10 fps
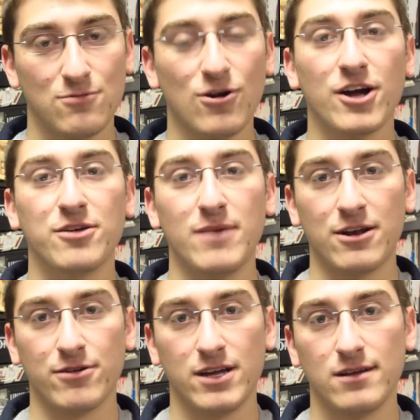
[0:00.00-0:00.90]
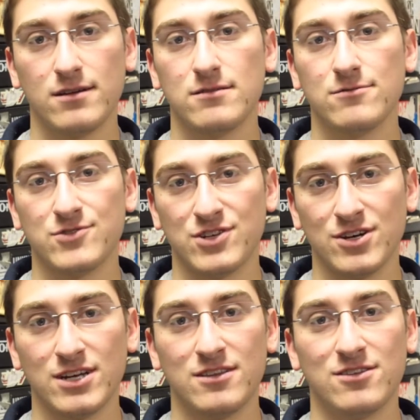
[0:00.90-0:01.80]
Rockumentary was
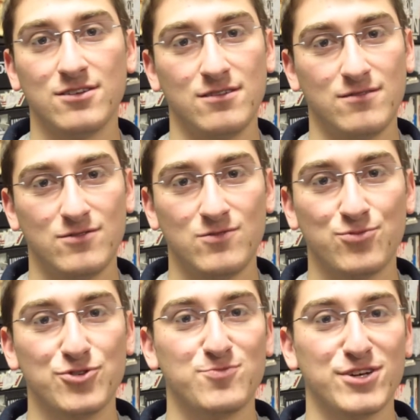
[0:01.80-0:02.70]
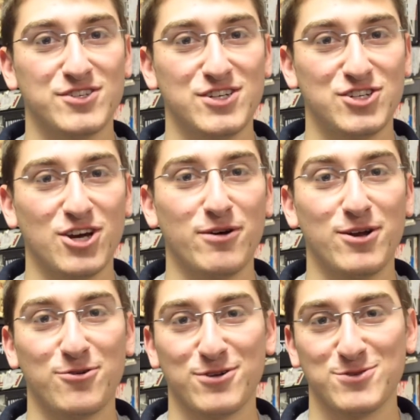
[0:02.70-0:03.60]
good. The Bruce Springsteen show, I
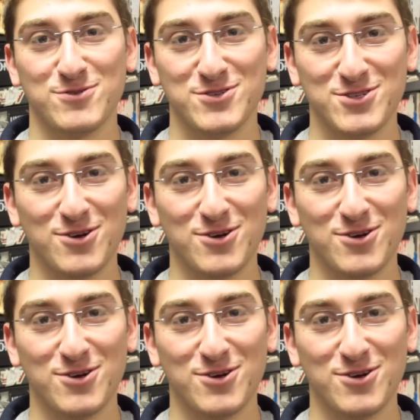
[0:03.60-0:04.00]
know Chris wasn't